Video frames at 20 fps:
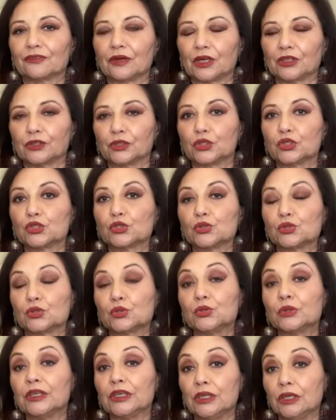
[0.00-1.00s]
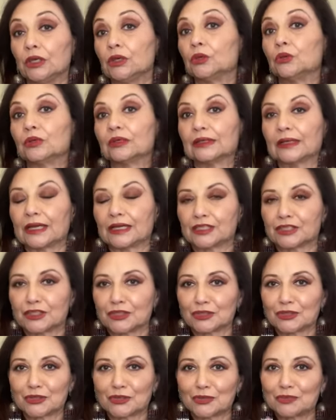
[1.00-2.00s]
father due to ego
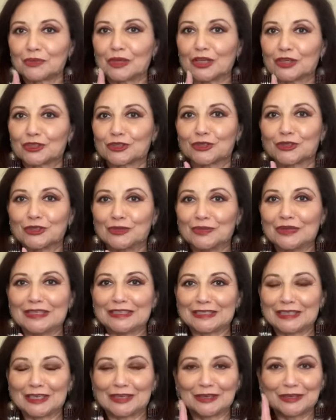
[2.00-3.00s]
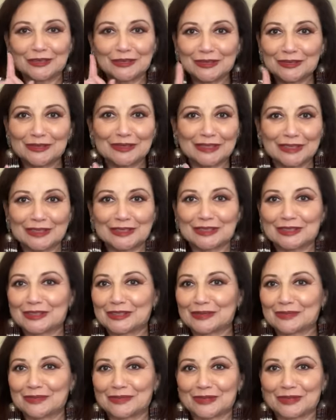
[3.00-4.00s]
clashes. So make sure you maintain good
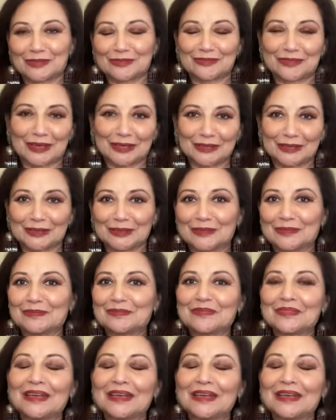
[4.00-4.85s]
relationship with your father.